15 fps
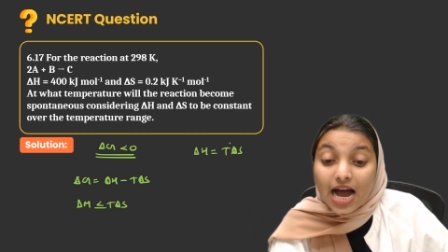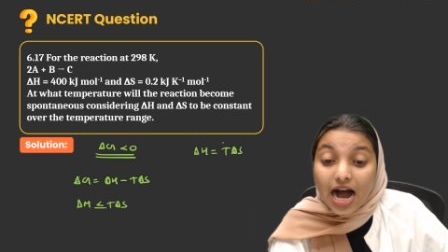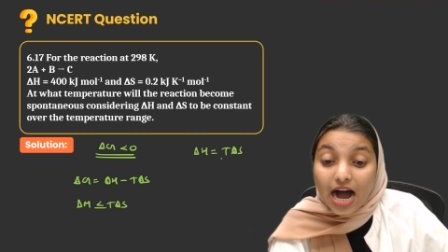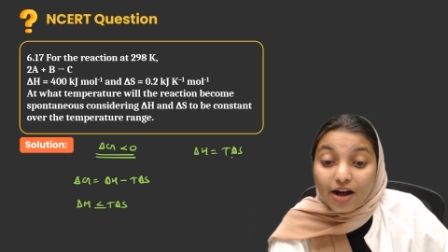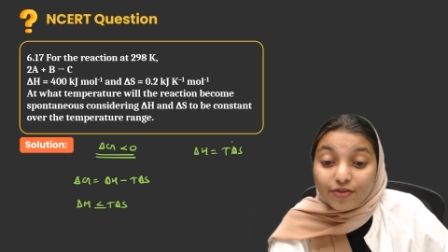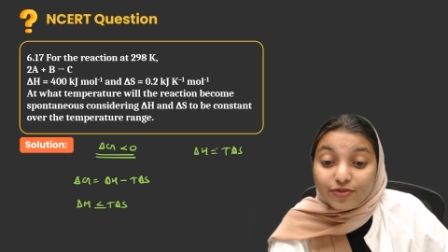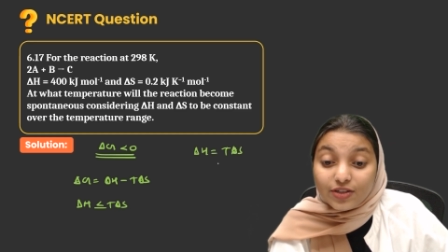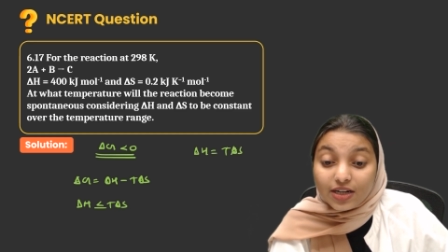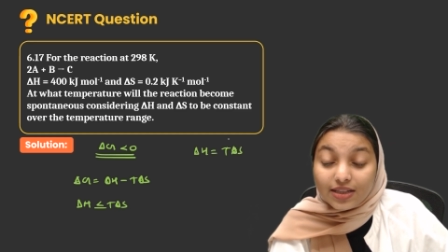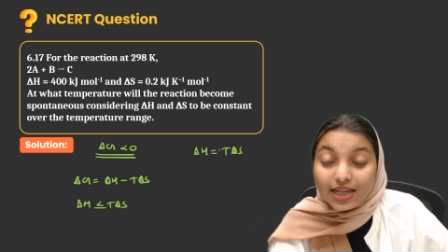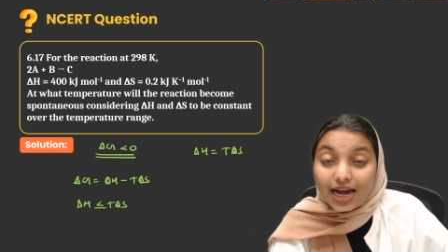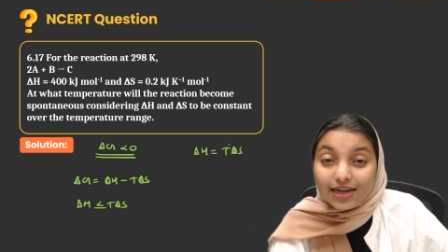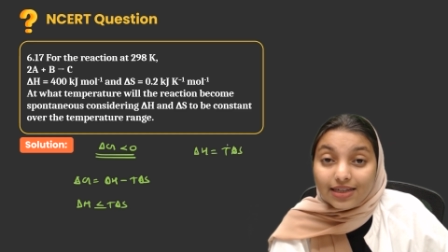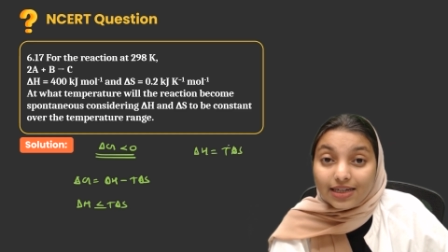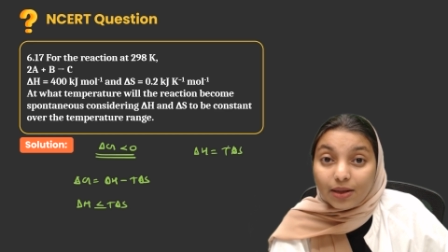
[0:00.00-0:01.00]

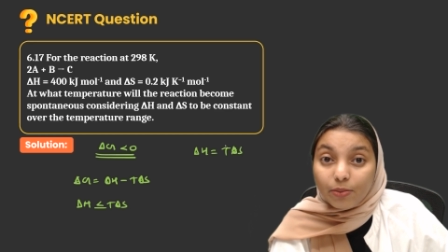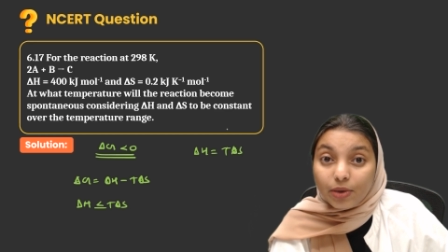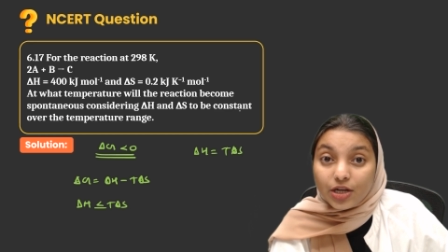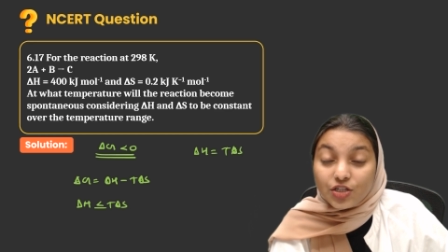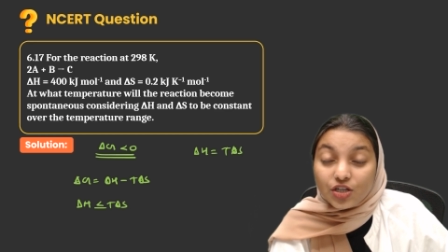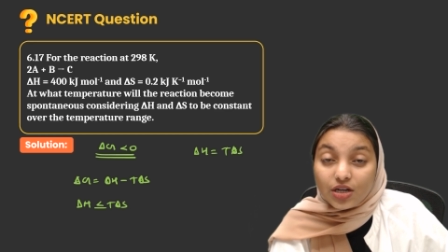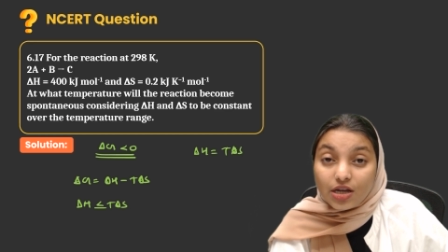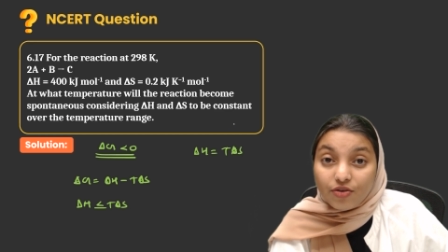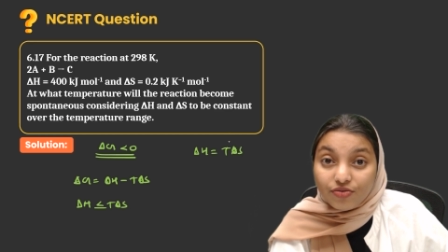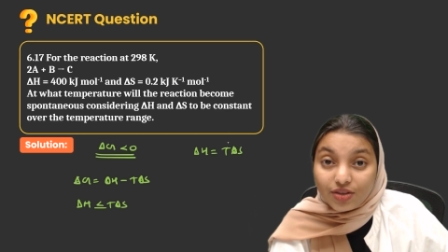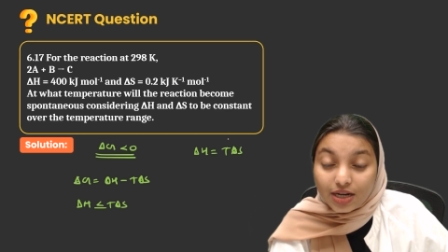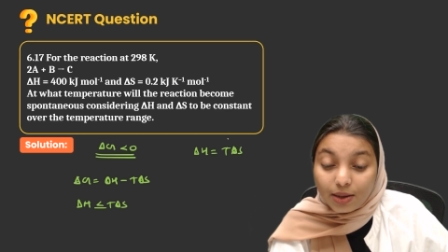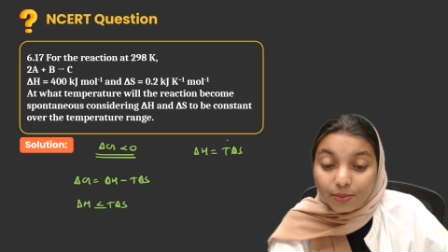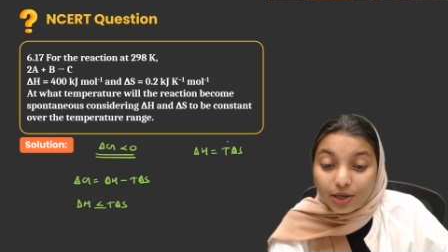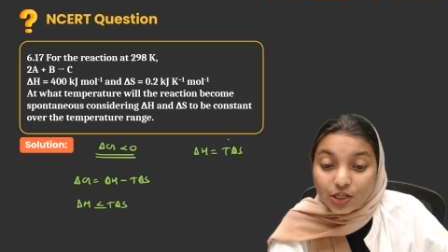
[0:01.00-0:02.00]
the temperature, if
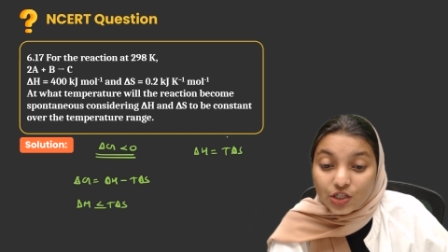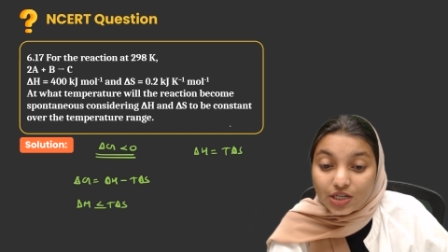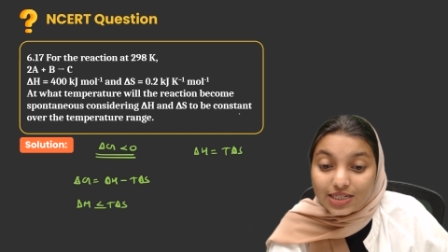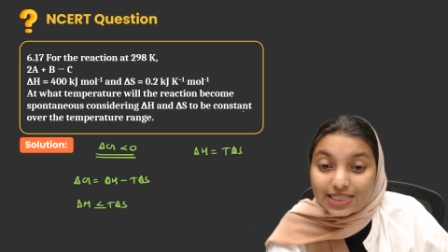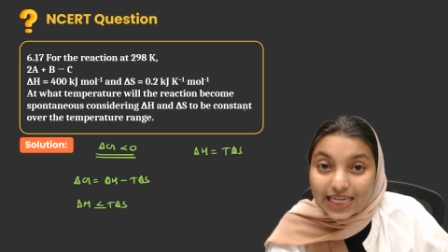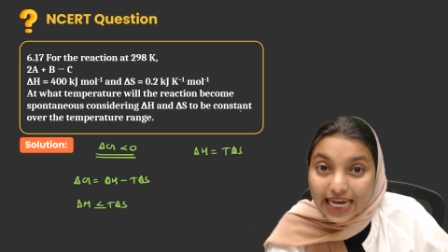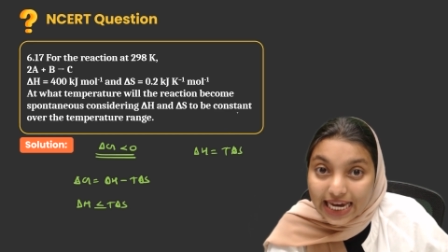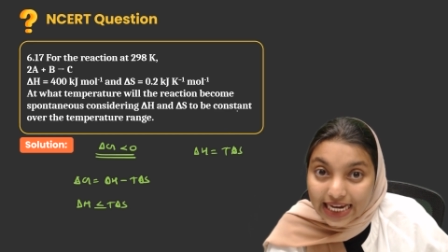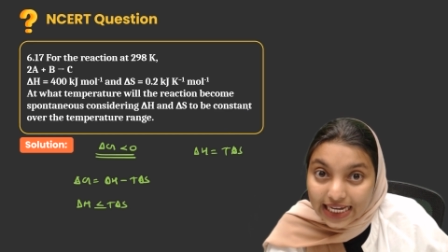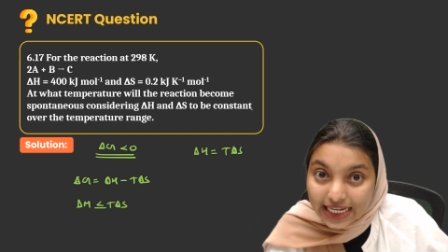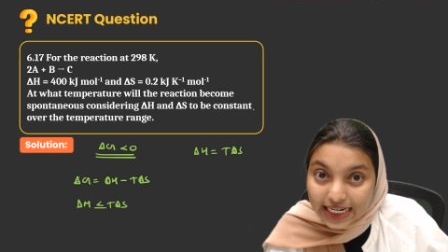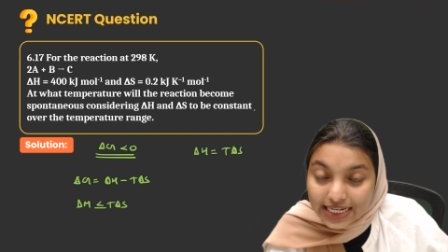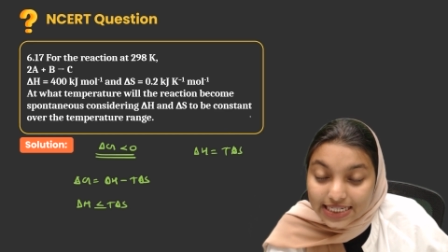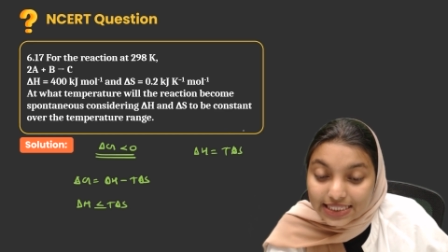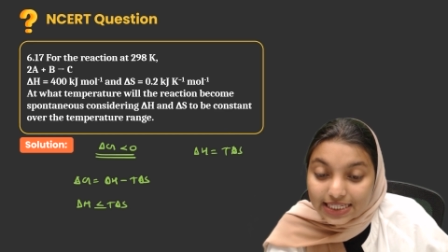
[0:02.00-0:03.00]
the temperature is
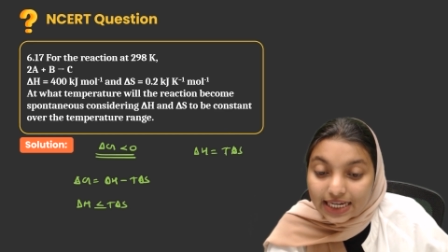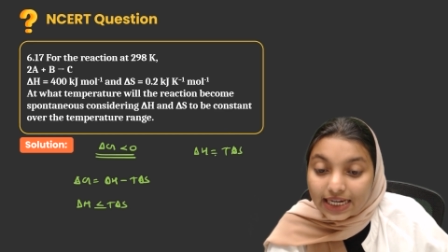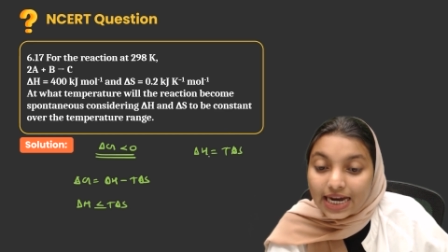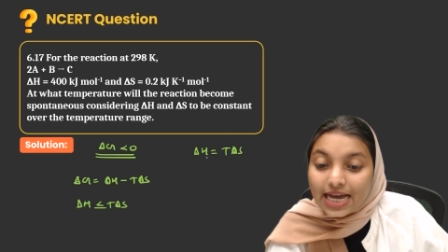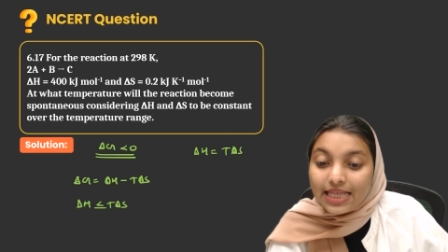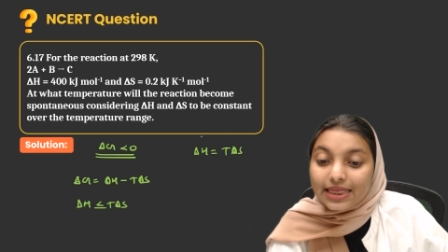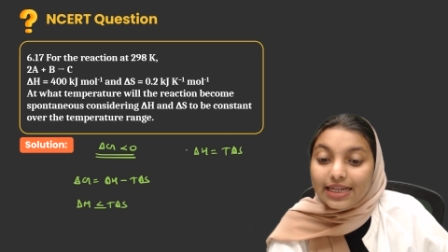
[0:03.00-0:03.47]
increasing,